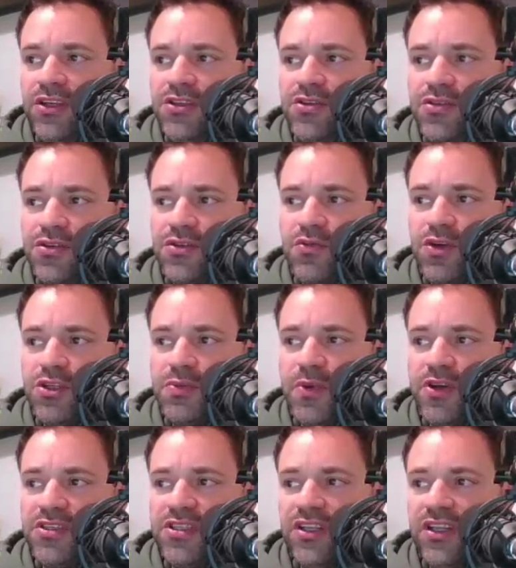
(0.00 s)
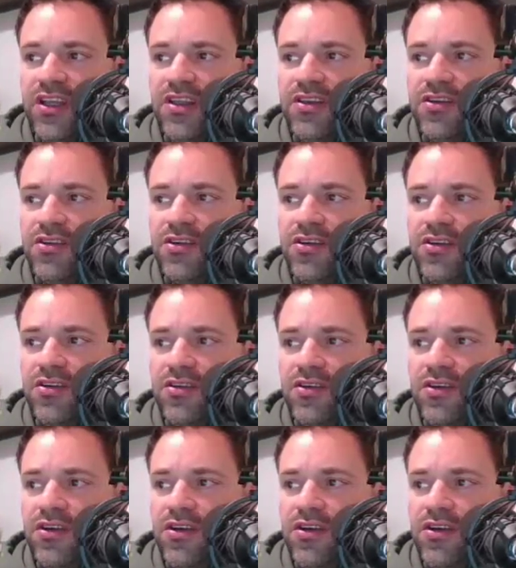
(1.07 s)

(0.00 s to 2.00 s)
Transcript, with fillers: two squirts per cylinder.